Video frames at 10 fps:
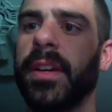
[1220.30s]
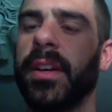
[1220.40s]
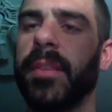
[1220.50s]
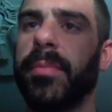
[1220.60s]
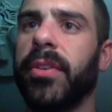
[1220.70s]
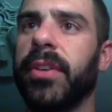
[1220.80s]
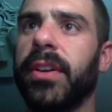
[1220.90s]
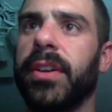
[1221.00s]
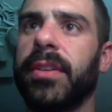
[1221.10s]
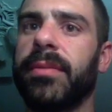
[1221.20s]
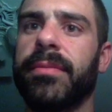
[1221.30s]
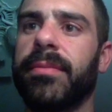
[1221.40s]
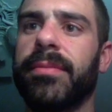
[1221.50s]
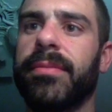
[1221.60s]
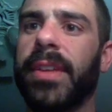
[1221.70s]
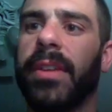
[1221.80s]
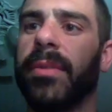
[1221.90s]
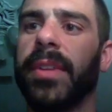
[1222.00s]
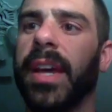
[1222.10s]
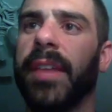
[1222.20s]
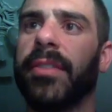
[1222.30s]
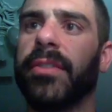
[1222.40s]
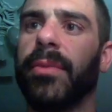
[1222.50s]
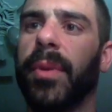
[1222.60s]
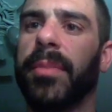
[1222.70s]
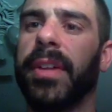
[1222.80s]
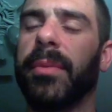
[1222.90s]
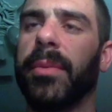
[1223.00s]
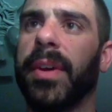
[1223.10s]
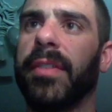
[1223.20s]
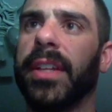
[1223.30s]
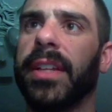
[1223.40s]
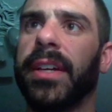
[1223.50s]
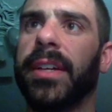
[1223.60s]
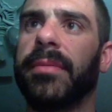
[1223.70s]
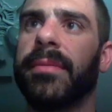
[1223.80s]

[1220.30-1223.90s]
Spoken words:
Opponent, they don't really have a turn 1 play when we have a leyline.